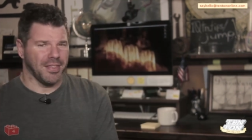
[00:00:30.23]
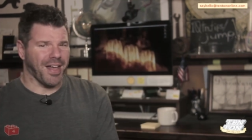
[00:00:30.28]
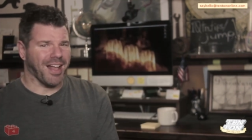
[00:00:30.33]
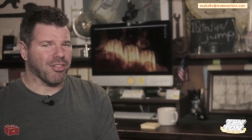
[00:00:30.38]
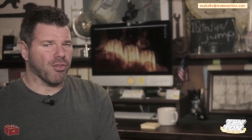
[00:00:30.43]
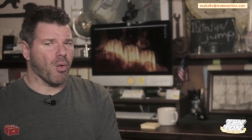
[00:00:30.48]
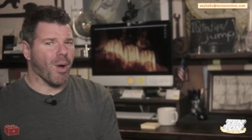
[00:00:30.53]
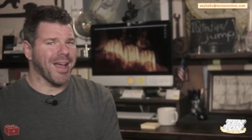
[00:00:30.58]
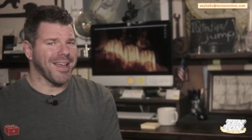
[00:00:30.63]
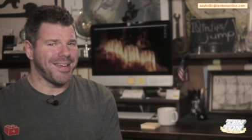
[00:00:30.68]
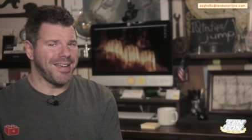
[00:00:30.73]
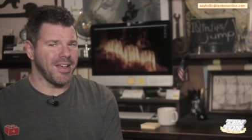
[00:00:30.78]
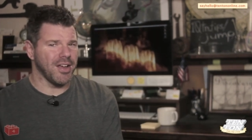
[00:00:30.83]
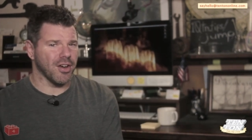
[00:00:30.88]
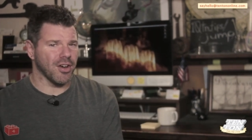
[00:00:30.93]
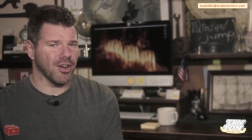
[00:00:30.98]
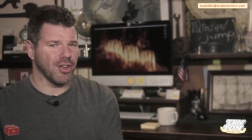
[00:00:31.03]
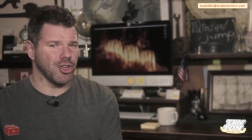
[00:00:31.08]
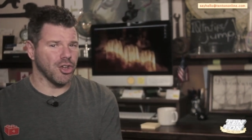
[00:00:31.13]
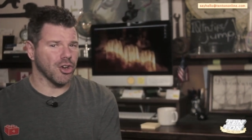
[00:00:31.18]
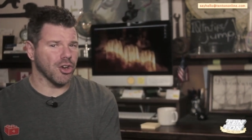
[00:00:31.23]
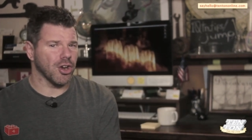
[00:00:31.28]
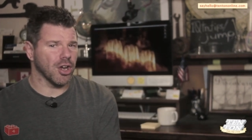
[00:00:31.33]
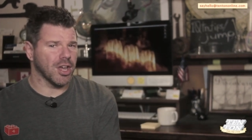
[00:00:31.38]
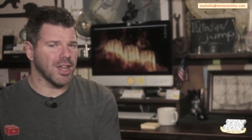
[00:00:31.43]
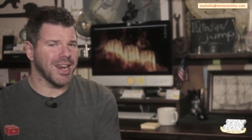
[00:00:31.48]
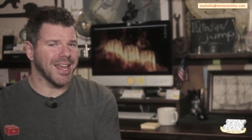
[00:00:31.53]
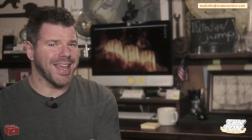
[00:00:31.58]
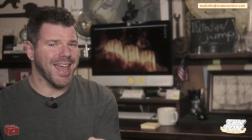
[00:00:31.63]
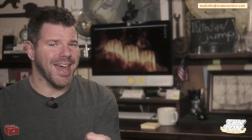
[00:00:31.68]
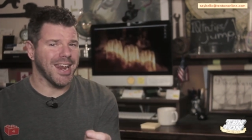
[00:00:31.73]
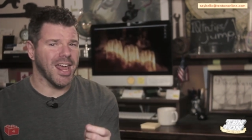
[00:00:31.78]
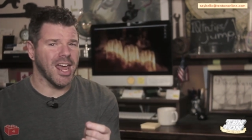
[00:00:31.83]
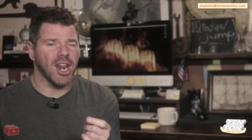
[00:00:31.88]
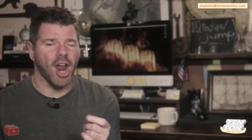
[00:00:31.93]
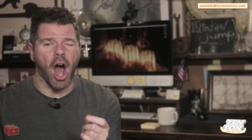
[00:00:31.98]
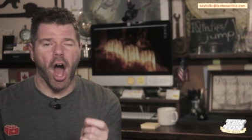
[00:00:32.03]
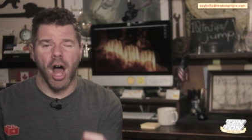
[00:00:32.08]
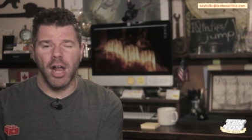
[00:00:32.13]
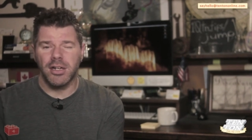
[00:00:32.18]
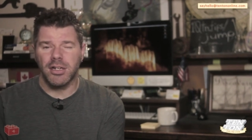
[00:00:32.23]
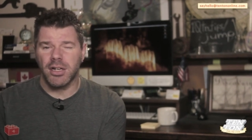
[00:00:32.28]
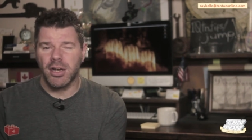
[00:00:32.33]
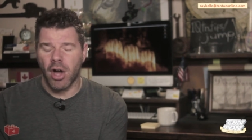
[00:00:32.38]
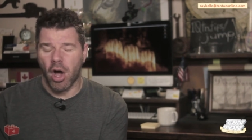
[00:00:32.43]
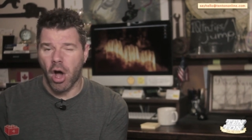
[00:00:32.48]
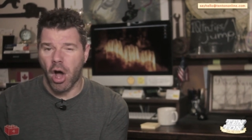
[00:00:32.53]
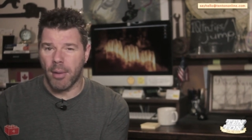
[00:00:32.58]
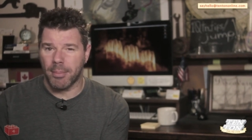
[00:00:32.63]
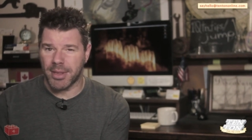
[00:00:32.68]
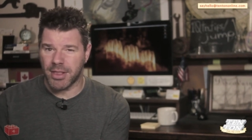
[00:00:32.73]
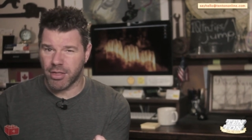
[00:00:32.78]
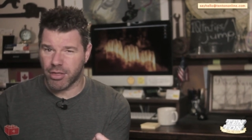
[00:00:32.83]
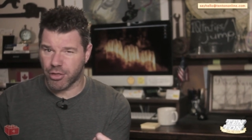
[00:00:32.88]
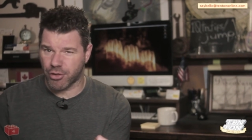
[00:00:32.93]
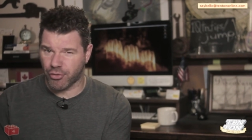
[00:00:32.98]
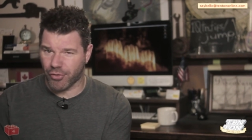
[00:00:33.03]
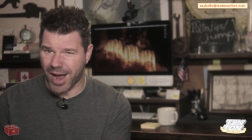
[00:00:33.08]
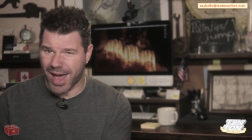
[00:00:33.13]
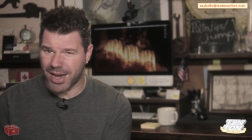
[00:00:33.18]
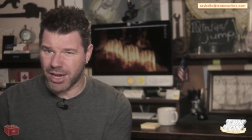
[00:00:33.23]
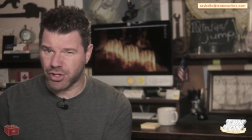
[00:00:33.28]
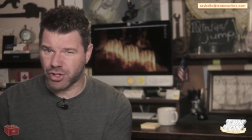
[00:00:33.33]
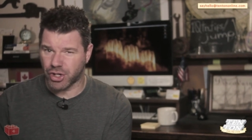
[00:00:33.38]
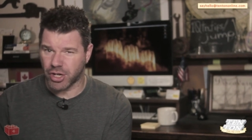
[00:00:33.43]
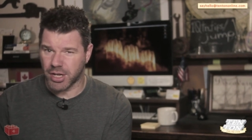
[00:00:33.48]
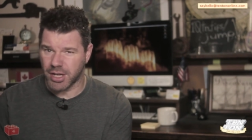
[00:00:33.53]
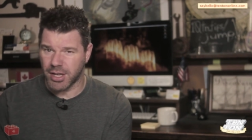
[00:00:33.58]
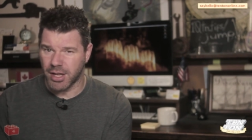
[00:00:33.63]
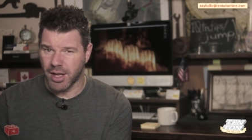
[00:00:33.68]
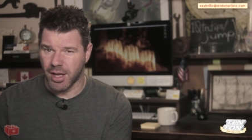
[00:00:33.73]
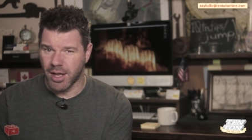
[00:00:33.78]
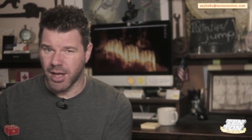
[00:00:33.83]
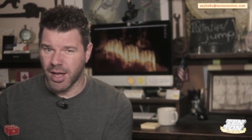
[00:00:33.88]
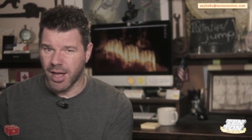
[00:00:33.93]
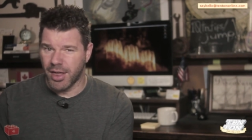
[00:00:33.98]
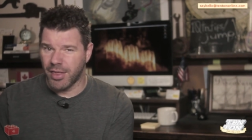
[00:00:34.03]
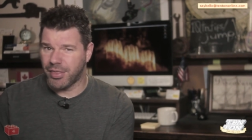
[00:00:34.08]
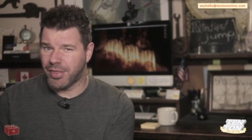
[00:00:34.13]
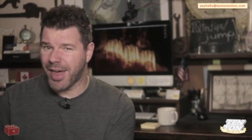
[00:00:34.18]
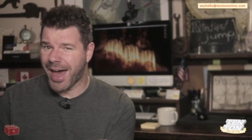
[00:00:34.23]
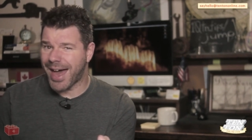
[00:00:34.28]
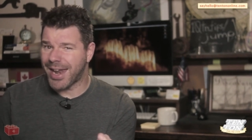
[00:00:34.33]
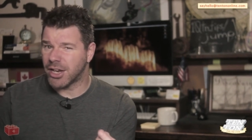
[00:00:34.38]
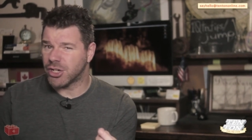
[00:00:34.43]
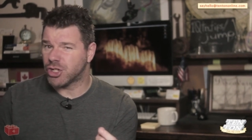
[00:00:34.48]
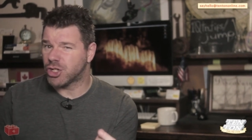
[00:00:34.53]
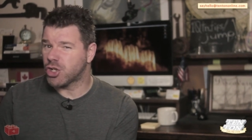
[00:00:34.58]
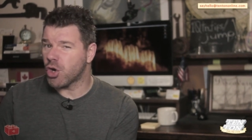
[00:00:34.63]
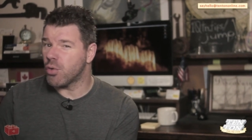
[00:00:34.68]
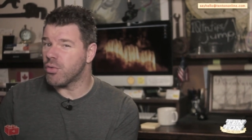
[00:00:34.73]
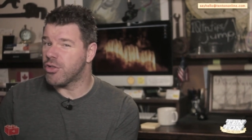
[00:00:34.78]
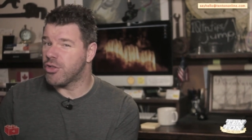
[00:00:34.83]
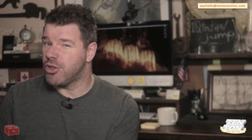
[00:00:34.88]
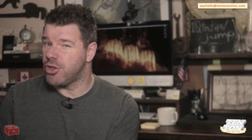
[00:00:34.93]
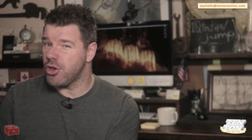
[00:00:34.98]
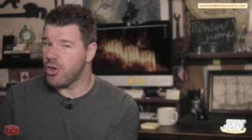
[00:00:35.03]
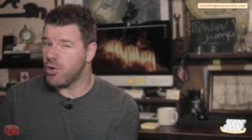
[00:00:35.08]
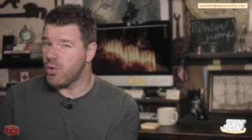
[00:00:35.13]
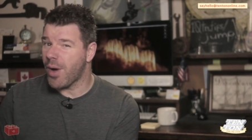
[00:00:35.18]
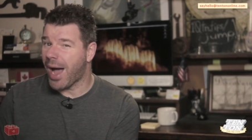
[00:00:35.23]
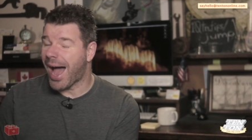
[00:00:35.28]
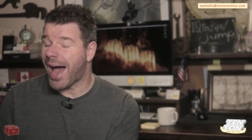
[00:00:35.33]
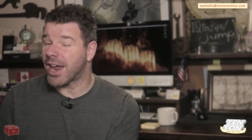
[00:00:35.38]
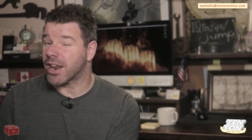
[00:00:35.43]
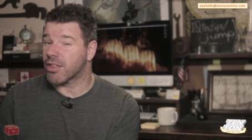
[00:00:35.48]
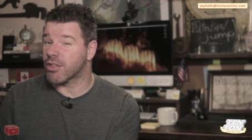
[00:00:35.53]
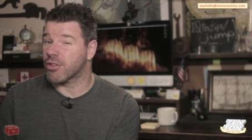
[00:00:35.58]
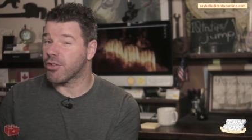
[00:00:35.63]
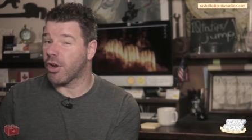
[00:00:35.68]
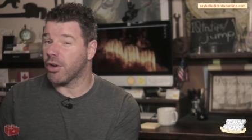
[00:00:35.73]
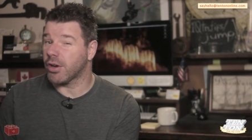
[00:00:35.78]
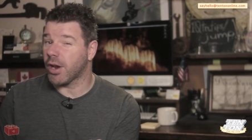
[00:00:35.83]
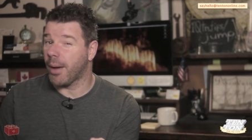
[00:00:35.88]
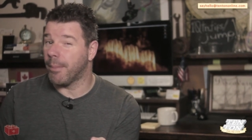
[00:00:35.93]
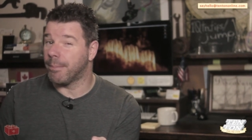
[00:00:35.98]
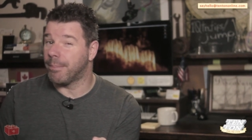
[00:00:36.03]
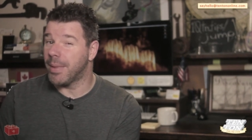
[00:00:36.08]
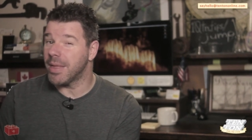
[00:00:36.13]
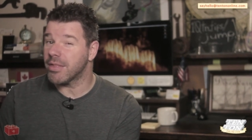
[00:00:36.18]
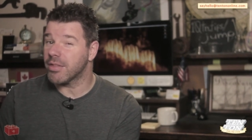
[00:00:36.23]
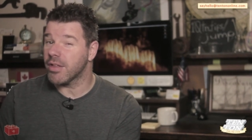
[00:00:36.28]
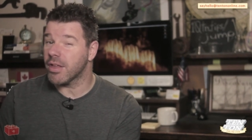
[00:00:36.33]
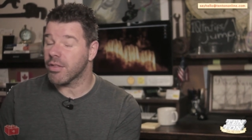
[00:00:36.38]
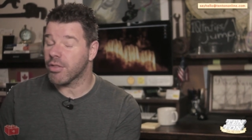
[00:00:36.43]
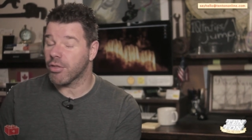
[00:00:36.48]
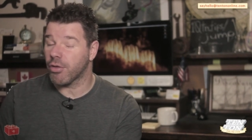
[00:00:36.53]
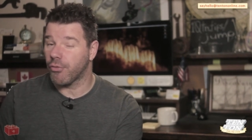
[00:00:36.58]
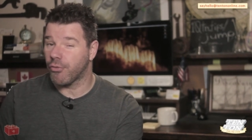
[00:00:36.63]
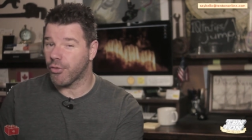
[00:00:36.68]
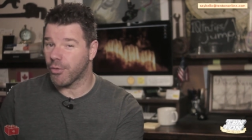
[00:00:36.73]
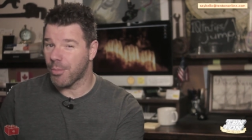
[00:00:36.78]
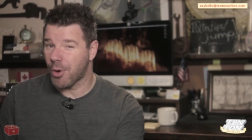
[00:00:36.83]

That's why here you're gonna get an uncommon strategy that shows you how to start a business from